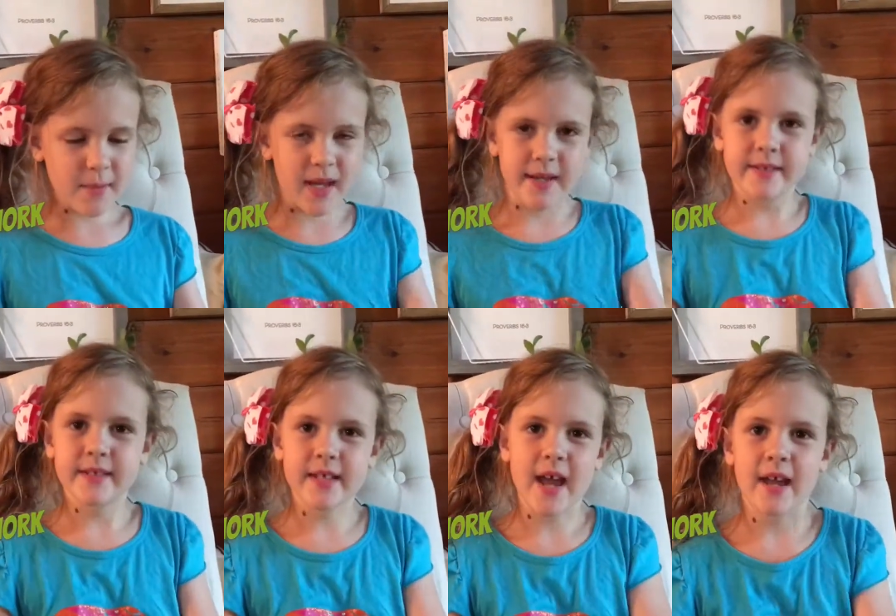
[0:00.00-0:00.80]

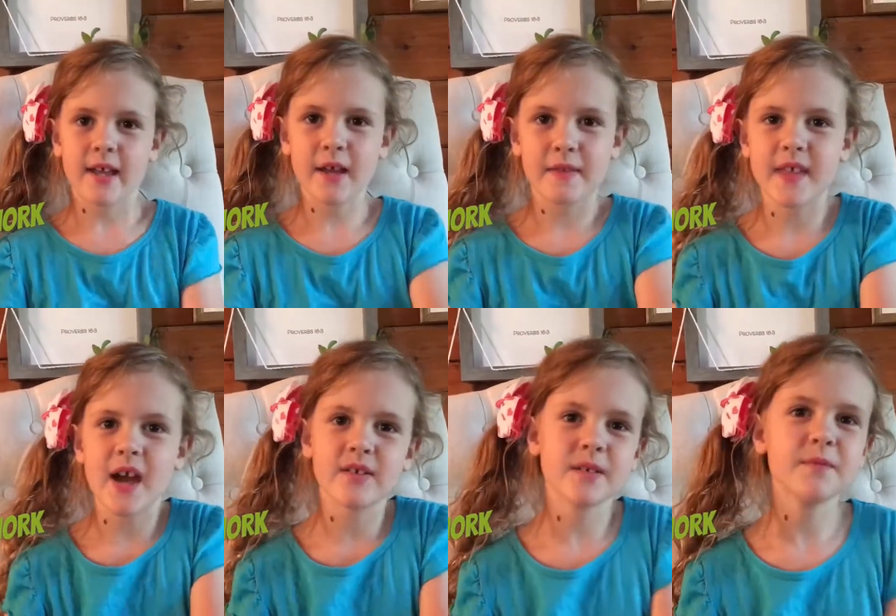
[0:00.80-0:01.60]
means that a
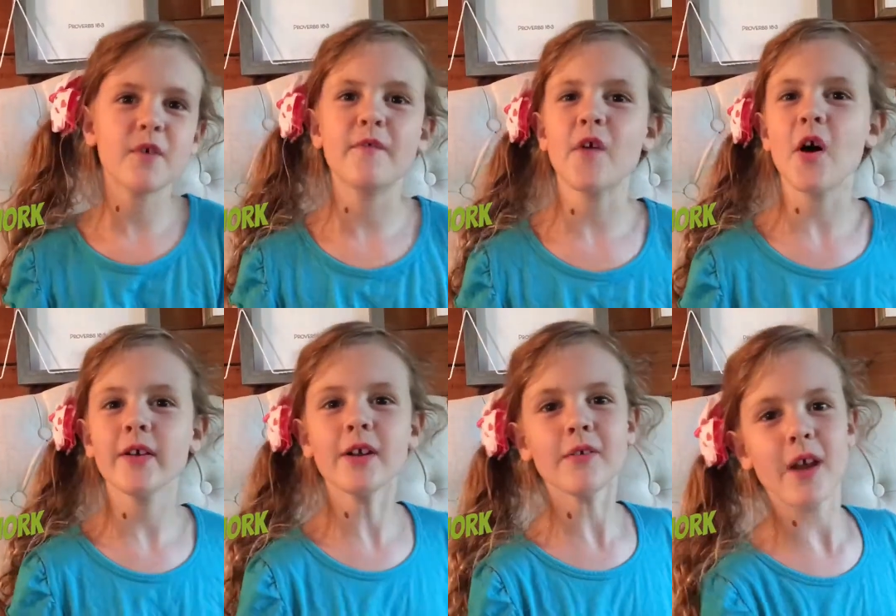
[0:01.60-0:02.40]
thousand will fall
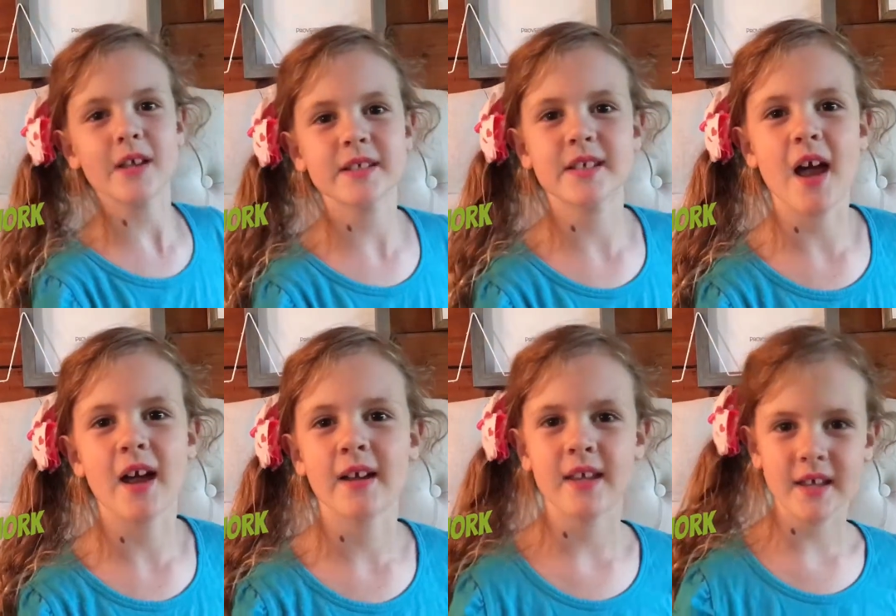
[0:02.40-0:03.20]
at your right
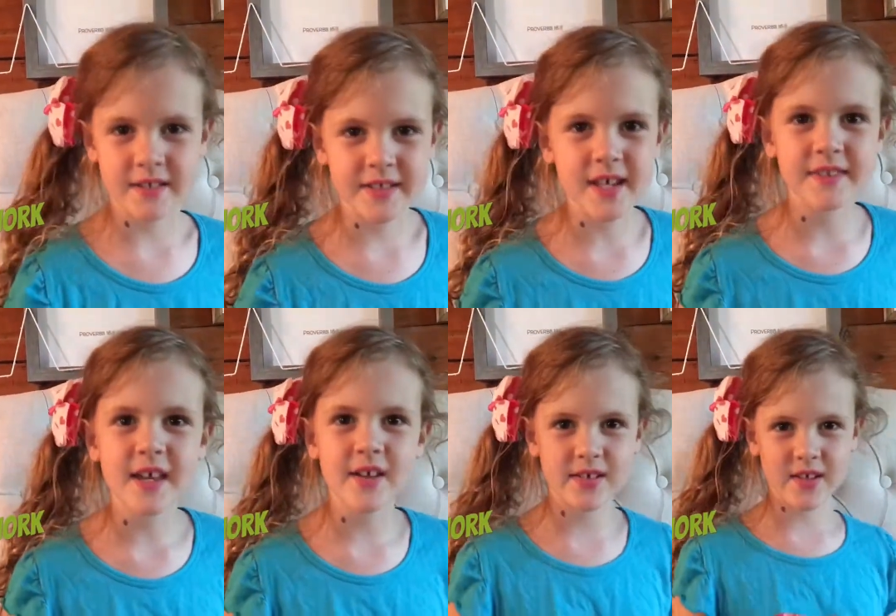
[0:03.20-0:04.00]
side and
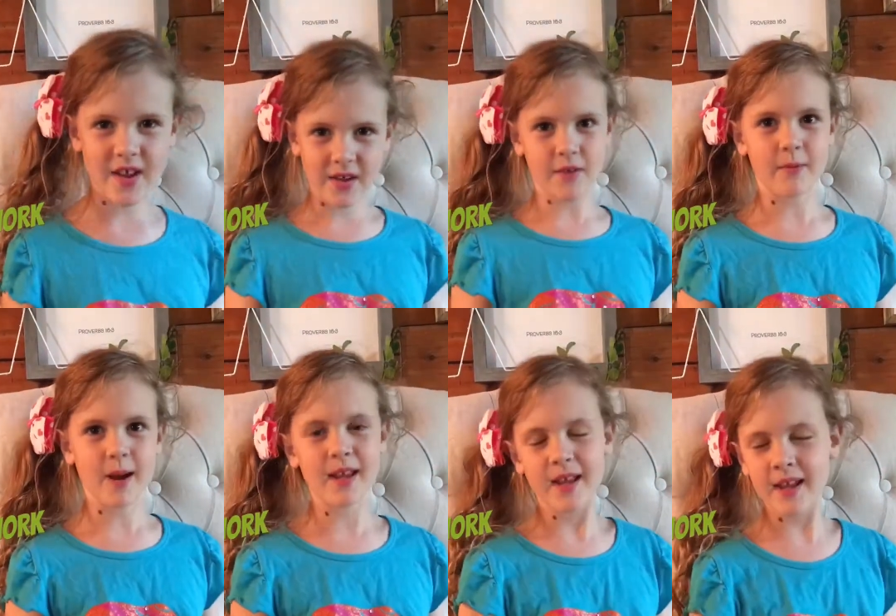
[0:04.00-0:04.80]
10,000 at your
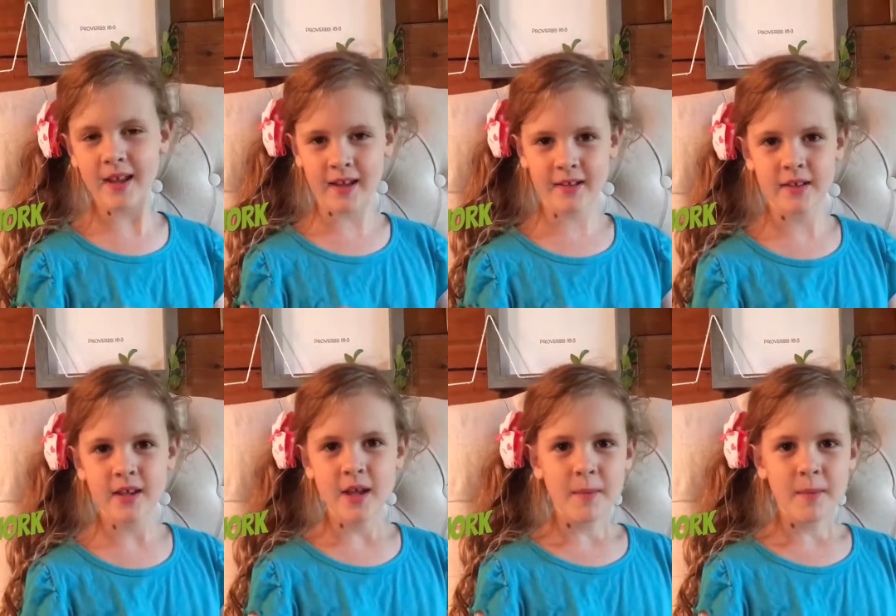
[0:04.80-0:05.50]
right hand,